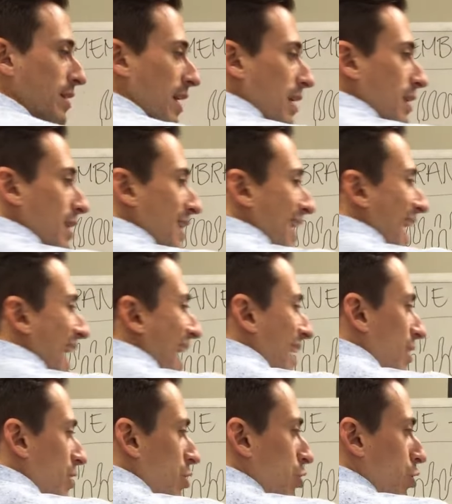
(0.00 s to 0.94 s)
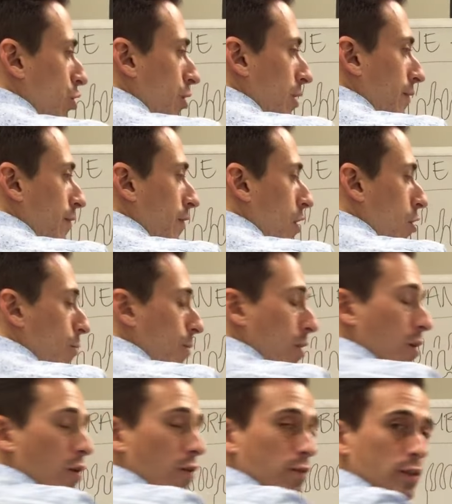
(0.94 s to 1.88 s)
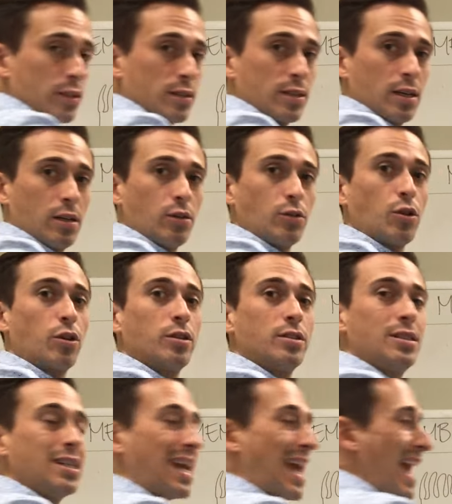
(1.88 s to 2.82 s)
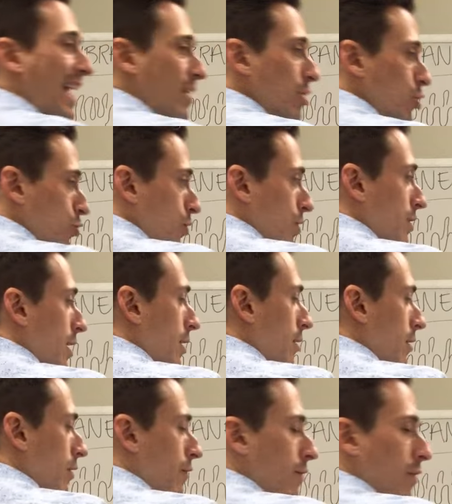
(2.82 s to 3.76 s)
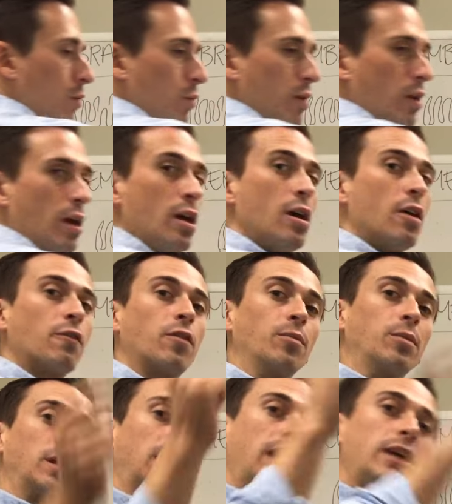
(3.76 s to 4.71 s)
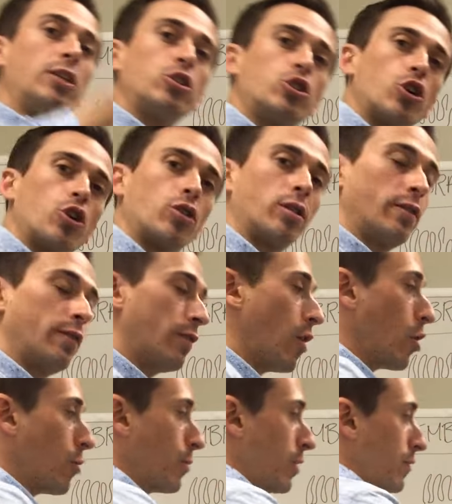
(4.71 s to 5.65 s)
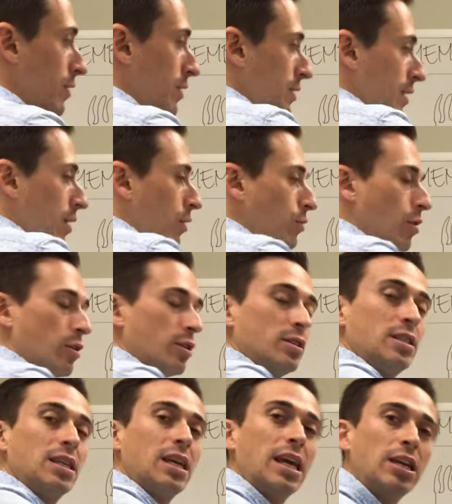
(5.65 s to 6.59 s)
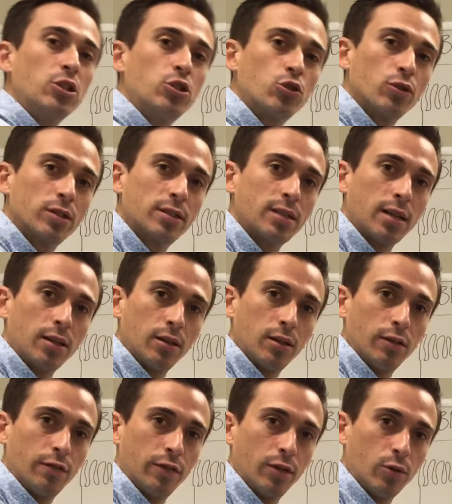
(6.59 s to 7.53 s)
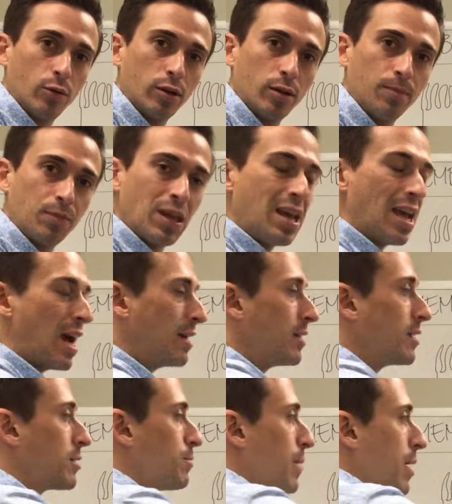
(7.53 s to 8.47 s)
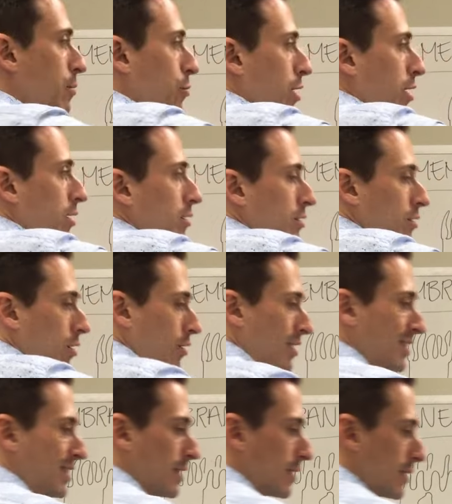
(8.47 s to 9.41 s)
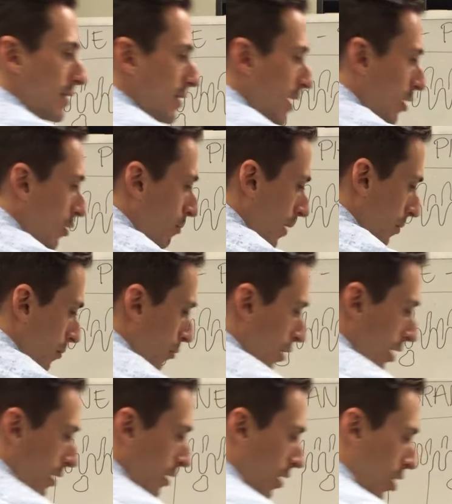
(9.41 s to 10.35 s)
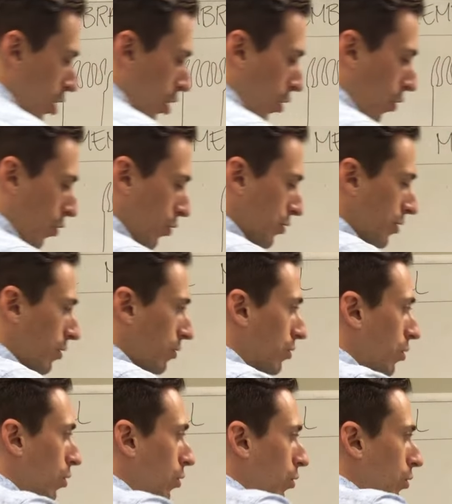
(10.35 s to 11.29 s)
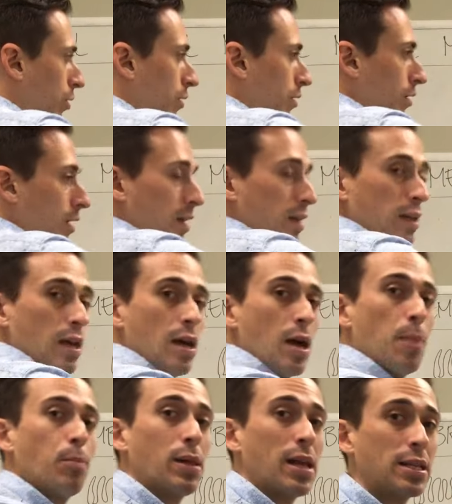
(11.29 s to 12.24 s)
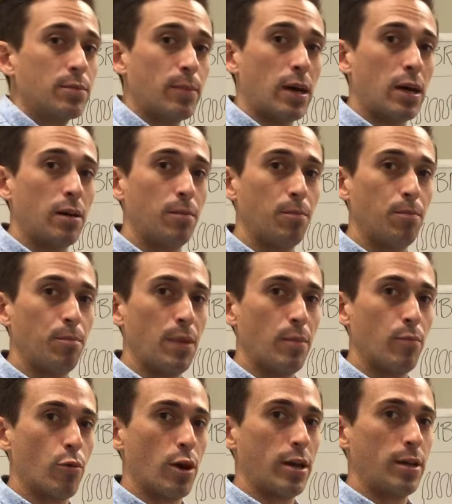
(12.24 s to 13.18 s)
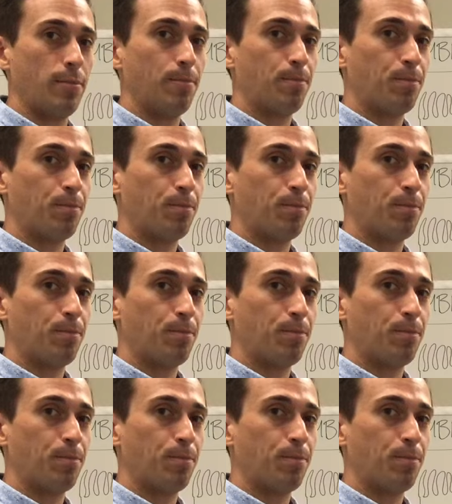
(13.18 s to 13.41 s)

out the external environment of the cell, known as the extracellular fluid, from the internal environment of the cell, known as the intracellular fluid. And this membrane is known as the cell membrane, also called the plasma membrane.